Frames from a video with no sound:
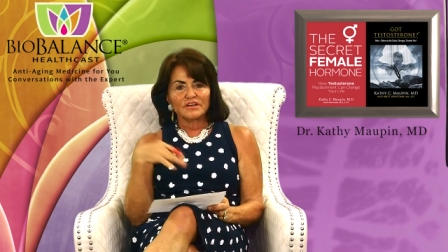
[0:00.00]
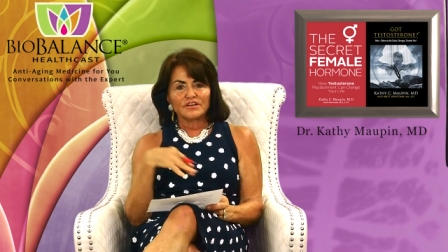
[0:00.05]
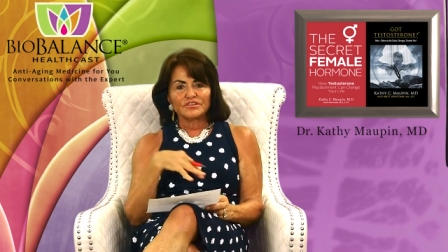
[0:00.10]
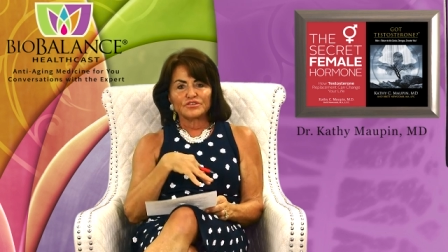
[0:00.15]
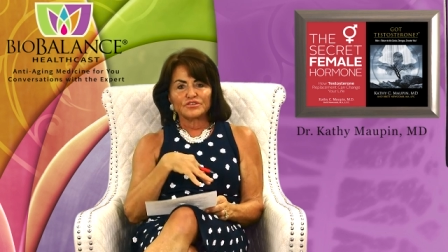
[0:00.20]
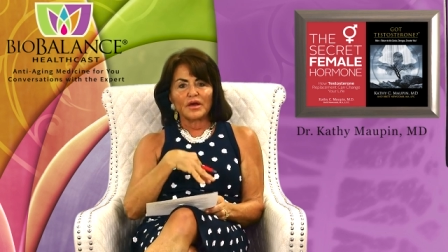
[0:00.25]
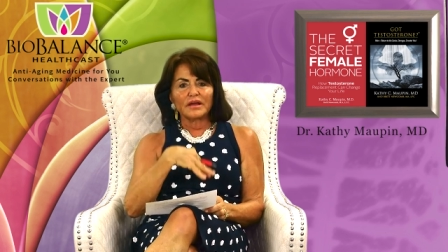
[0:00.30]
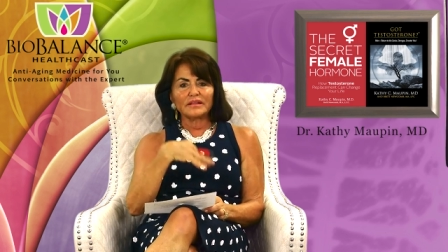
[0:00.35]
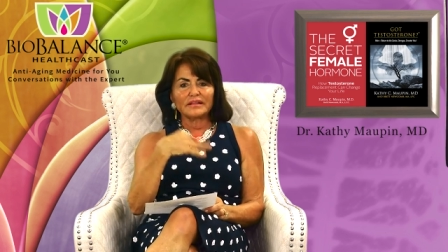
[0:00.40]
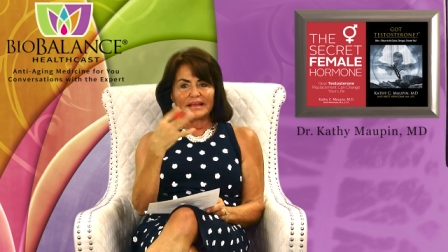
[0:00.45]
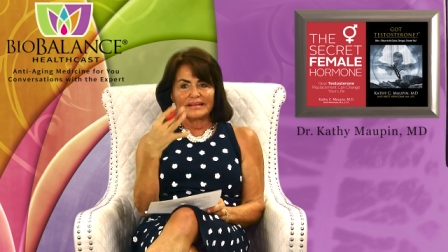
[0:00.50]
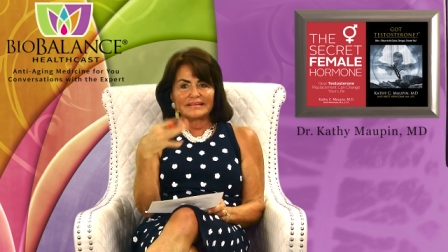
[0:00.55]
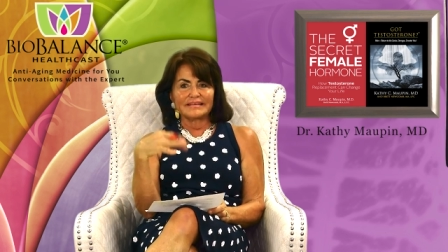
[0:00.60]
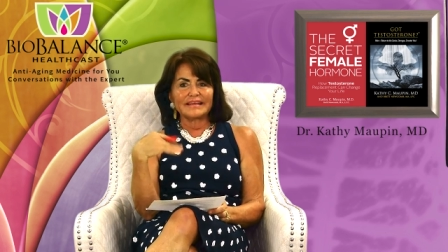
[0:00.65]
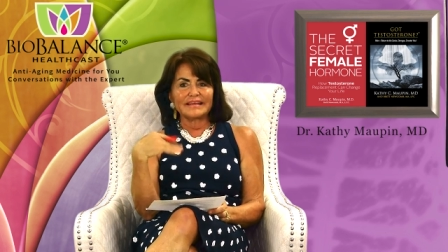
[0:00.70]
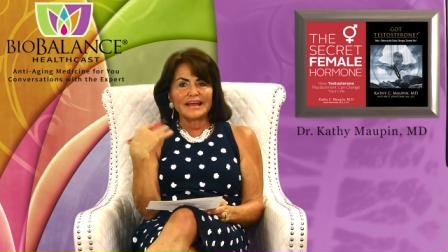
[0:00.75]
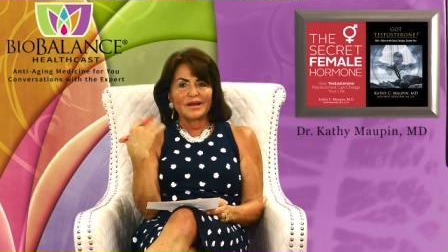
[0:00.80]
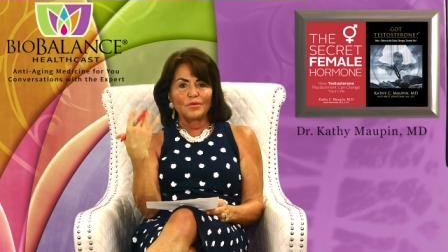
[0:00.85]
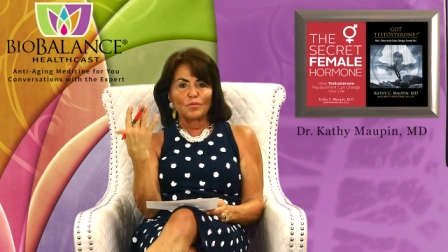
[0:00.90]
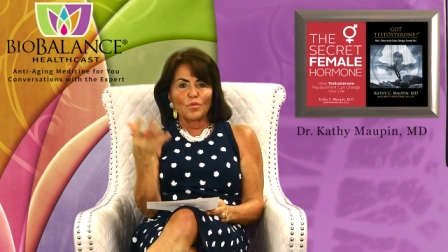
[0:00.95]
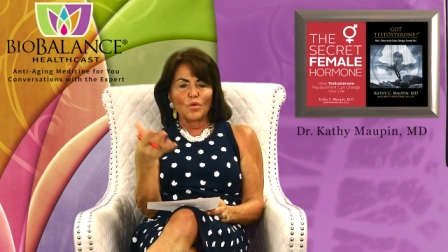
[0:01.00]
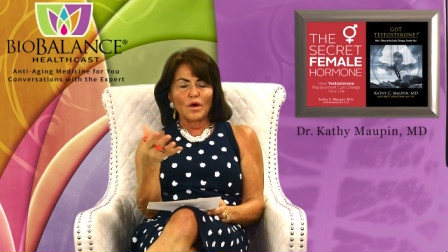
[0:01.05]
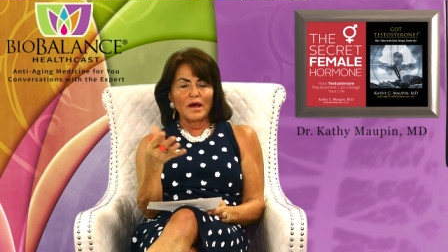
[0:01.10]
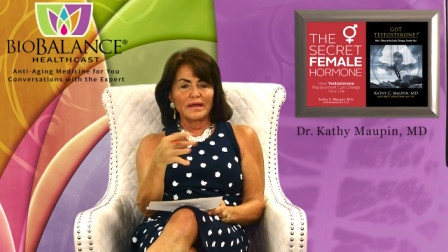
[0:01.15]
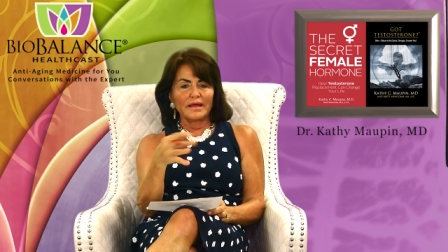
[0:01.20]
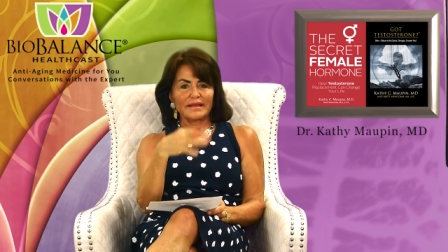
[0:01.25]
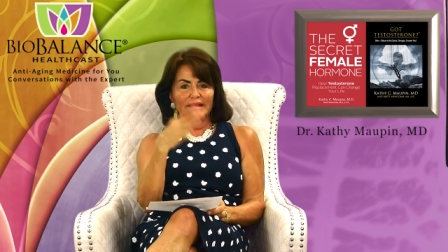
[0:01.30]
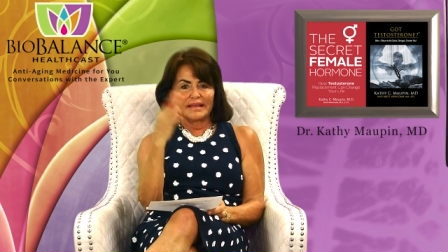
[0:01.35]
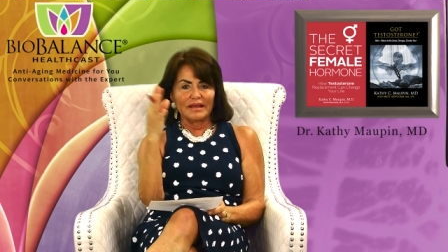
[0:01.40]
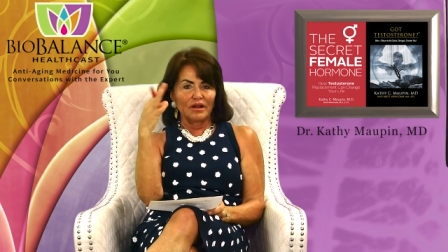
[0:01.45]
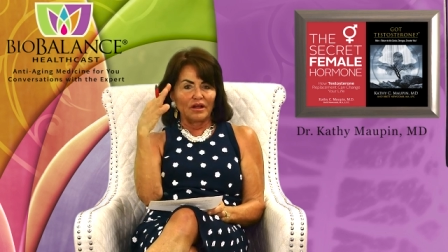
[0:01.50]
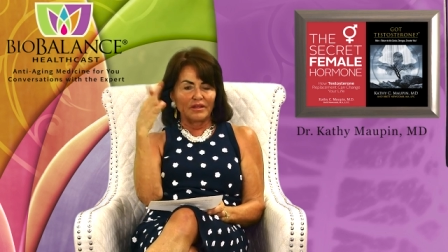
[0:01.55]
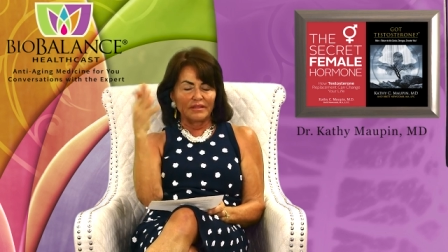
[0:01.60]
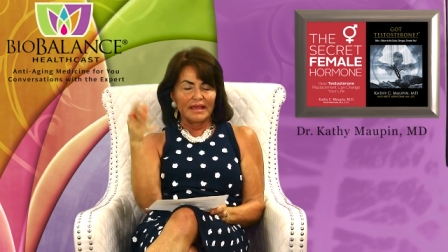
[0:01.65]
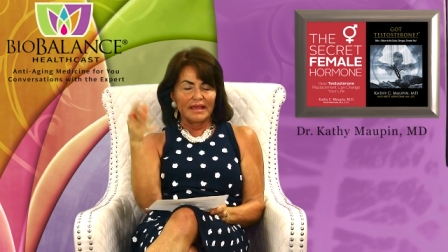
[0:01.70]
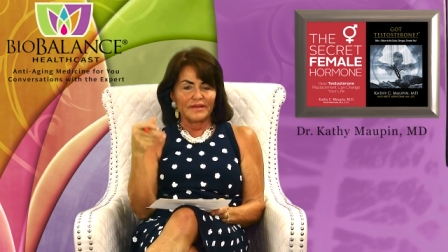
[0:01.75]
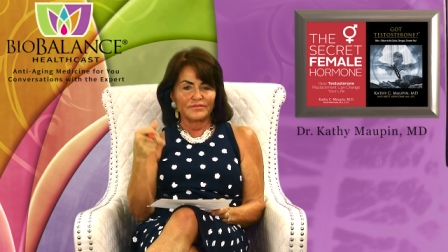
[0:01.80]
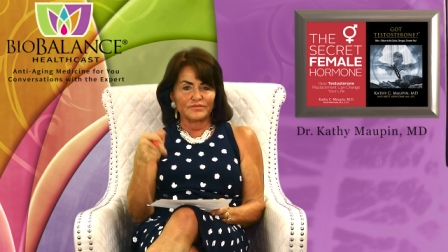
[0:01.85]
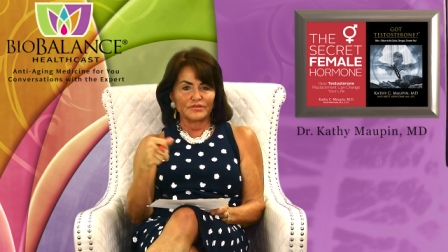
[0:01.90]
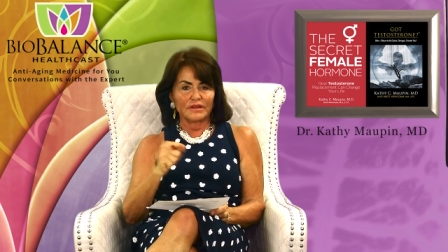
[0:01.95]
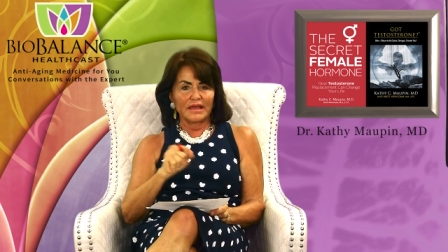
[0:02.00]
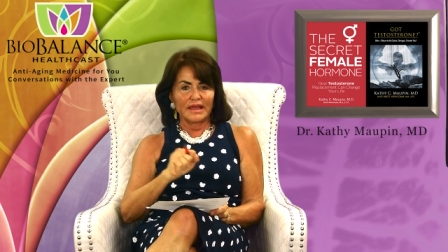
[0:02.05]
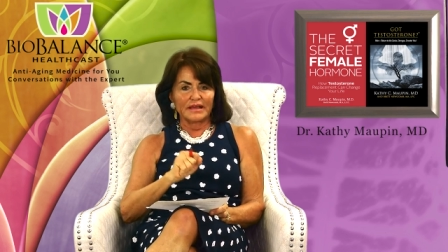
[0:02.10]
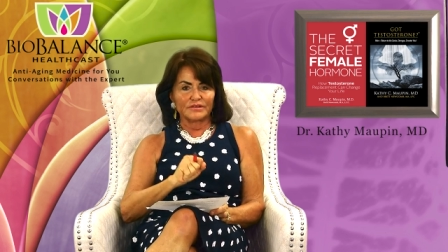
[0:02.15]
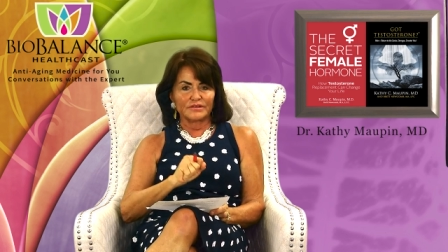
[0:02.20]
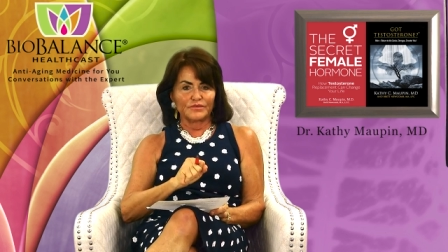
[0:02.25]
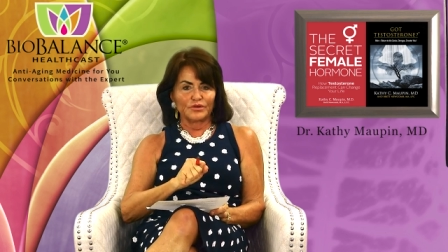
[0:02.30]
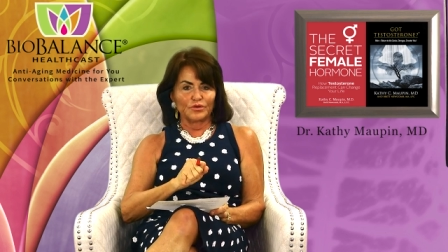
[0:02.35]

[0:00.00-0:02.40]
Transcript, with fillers: So I'd like to get one and get all the active